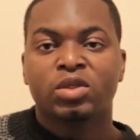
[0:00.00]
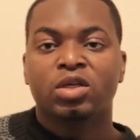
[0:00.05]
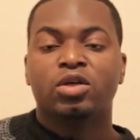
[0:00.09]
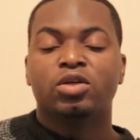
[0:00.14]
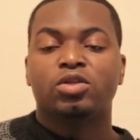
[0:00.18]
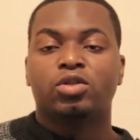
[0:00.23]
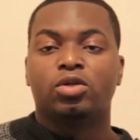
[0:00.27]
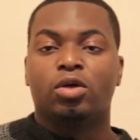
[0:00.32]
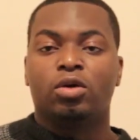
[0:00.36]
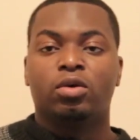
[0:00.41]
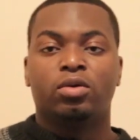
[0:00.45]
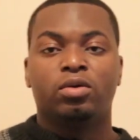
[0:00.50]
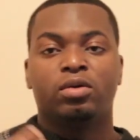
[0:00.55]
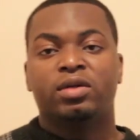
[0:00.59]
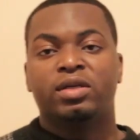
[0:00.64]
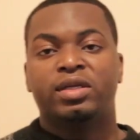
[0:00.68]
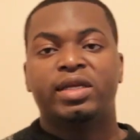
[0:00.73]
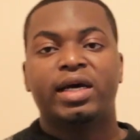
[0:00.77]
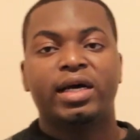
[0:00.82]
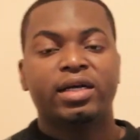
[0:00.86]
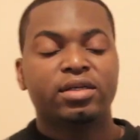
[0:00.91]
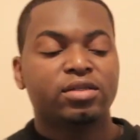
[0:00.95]
So
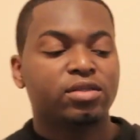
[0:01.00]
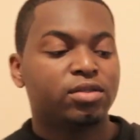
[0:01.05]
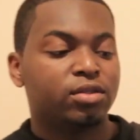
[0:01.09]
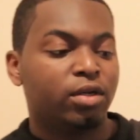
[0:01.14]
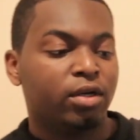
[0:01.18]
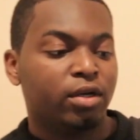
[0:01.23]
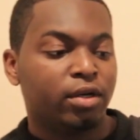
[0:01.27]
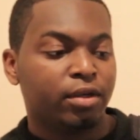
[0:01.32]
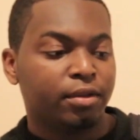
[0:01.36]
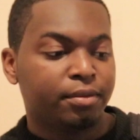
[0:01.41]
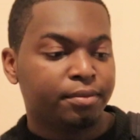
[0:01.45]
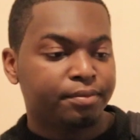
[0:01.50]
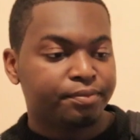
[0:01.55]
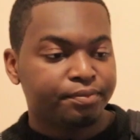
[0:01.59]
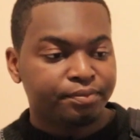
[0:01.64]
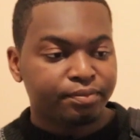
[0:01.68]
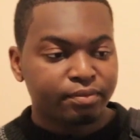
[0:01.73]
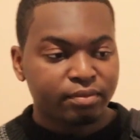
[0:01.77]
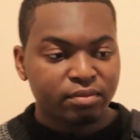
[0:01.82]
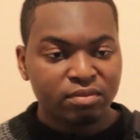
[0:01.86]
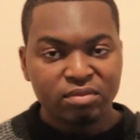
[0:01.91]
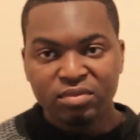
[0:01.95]
that's the
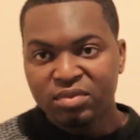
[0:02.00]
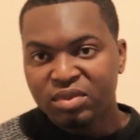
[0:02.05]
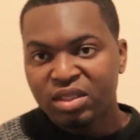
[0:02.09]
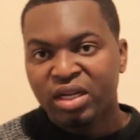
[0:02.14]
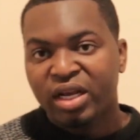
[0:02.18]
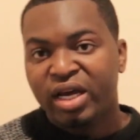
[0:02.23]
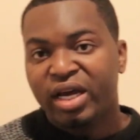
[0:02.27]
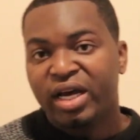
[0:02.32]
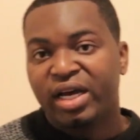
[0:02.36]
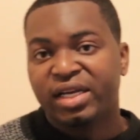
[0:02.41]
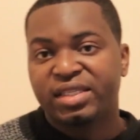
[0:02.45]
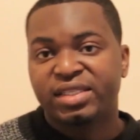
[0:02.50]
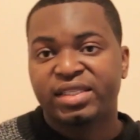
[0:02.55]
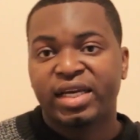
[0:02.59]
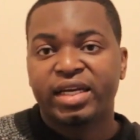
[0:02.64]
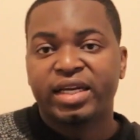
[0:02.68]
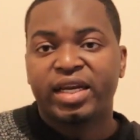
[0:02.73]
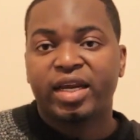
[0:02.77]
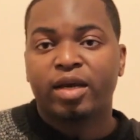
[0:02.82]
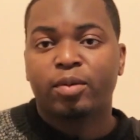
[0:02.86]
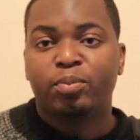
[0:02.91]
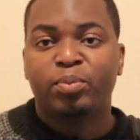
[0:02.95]

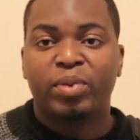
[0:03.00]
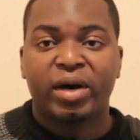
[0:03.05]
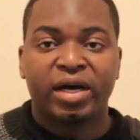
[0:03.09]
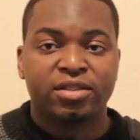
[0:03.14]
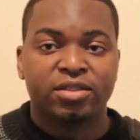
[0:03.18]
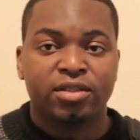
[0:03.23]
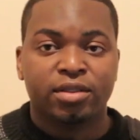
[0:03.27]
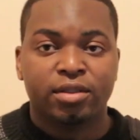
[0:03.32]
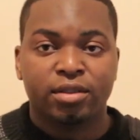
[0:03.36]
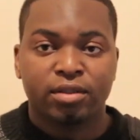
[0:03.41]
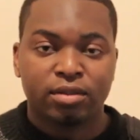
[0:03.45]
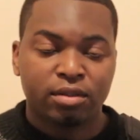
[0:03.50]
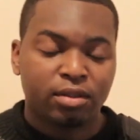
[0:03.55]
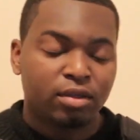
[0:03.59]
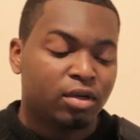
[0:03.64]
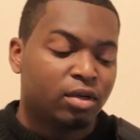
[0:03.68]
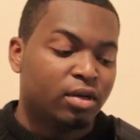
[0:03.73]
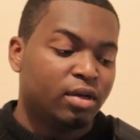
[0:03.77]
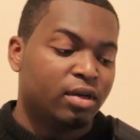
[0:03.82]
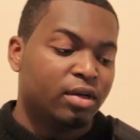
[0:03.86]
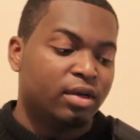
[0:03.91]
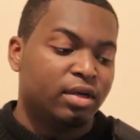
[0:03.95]
ascending pattern
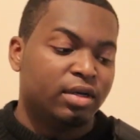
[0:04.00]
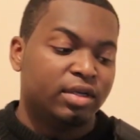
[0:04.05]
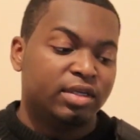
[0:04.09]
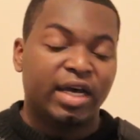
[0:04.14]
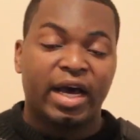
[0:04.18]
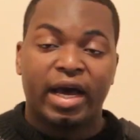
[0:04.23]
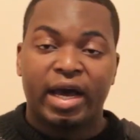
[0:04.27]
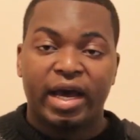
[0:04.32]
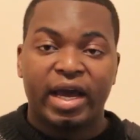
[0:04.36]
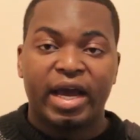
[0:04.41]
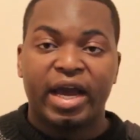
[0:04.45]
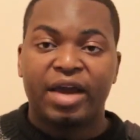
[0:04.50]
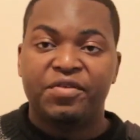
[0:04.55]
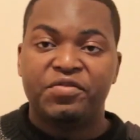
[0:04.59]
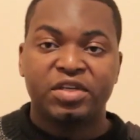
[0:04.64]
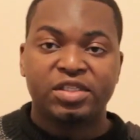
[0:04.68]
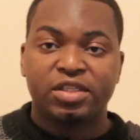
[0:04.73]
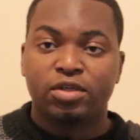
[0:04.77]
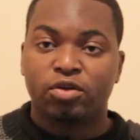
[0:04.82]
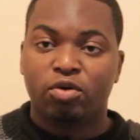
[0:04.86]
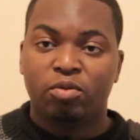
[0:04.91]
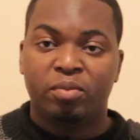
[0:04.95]
that every
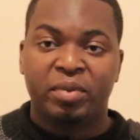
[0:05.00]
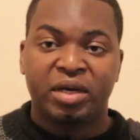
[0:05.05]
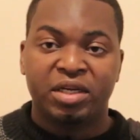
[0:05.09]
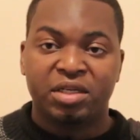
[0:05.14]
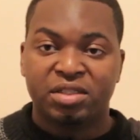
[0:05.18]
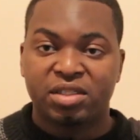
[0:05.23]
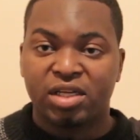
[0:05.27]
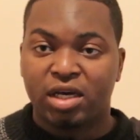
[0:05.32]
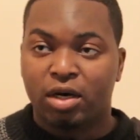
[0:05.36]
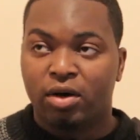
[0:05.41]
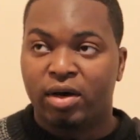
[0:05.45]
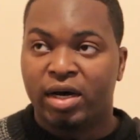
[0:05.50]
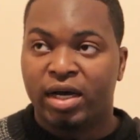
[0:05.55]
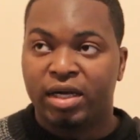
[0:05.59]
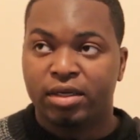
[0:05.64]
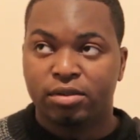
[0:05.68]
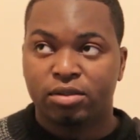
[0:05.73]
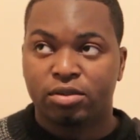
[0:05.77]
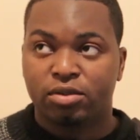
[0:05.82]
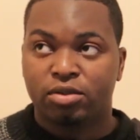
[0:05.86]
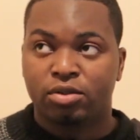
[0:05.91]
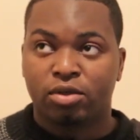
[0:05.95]
single major scale
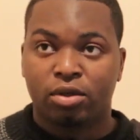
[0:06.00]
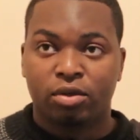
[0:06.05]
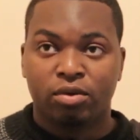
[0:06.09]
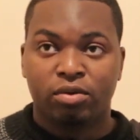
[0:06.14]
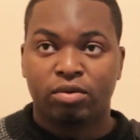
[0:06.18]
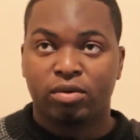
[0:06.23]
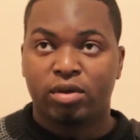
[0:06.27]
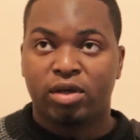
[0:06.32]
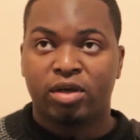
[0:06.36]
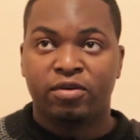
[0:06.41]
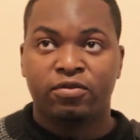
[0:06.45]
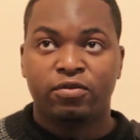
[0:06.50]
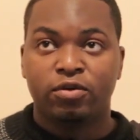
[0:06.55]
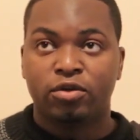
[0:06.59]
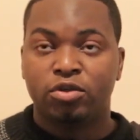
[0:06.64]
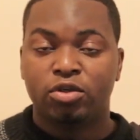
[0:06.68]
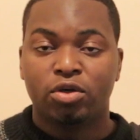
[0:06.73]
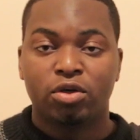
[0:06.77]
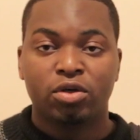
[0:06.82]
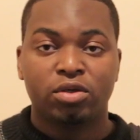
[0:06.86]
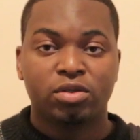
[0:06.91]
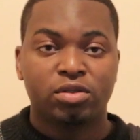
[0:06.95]
has. So if you
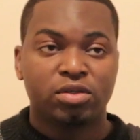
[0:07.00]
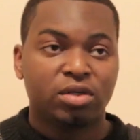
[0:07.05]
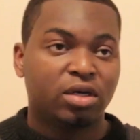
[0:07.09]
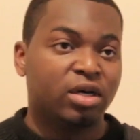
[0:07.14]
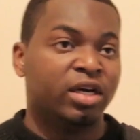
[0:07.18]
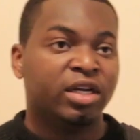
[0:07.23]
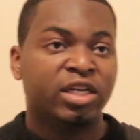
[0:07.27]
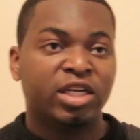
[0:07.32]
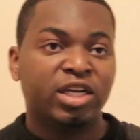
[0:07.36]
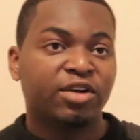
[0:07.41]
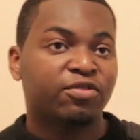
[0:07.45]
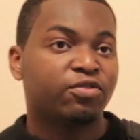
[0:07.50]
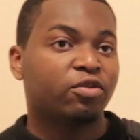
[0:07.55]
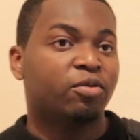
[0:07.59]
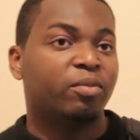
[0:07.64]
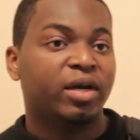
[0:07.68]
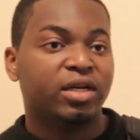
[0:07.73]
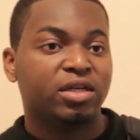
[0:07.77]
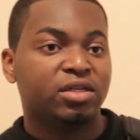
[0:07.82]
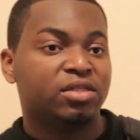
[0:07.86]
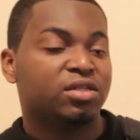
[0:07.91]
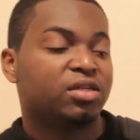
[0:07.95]
choose a different
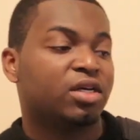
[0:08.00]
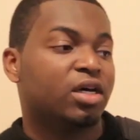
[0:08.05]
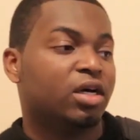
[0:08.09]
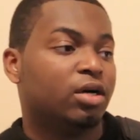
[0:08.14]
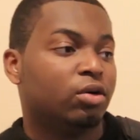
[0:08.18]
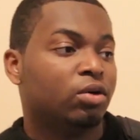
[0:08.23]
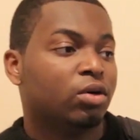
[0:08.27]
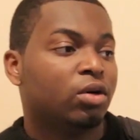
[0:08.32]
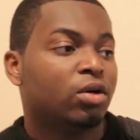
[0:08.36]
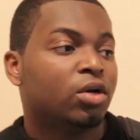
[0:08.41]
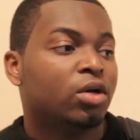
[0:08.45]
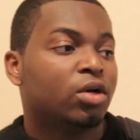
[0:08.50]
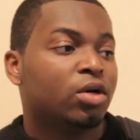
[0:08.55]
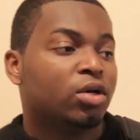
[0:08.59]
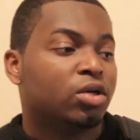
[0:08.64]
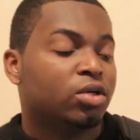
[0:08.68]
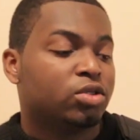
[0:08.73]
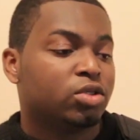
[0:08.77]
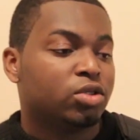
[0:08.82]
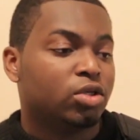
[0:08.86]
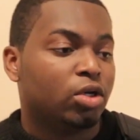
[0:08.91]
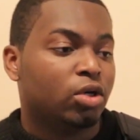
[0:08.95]
major scale,
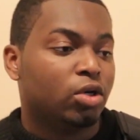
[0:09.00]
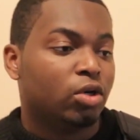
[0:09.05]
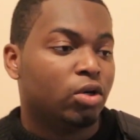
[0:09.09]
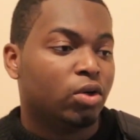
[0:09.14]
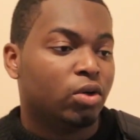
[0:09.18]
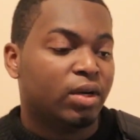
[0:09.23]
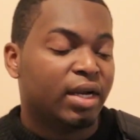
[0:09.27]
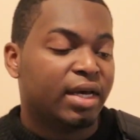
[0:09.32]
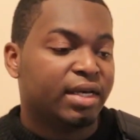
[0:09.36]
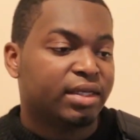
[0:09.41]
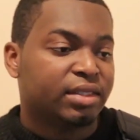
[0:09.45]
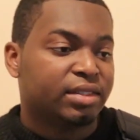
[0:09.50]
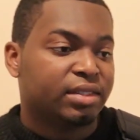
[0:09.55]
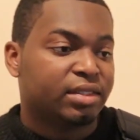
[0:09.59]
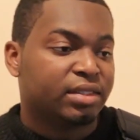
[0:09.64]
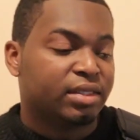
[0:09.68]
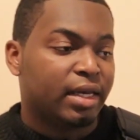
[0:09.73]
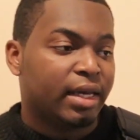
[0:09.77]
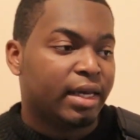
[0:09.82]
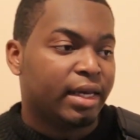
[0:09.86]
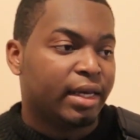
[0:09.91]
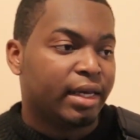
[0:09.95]
so let's
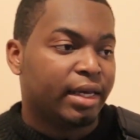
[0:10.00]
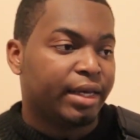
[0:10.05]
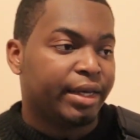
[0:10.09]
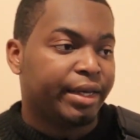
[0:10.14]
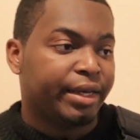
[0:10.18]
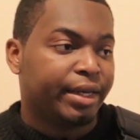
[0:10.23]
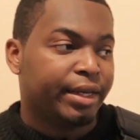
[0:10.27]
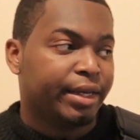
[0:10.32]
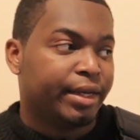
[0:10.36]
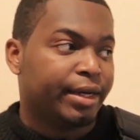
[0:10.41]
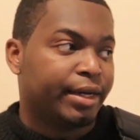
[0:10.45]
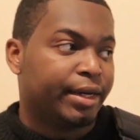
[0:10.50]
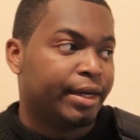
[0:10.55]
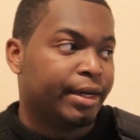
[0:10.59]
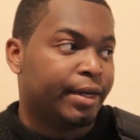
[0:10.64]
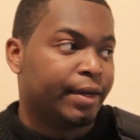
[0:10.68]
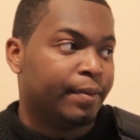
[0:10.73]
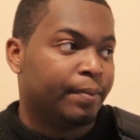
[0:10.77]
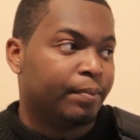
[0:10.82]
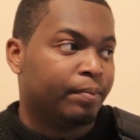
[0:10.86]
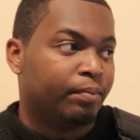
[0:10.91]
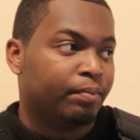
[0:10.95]
say
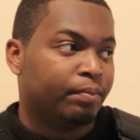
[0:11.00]
a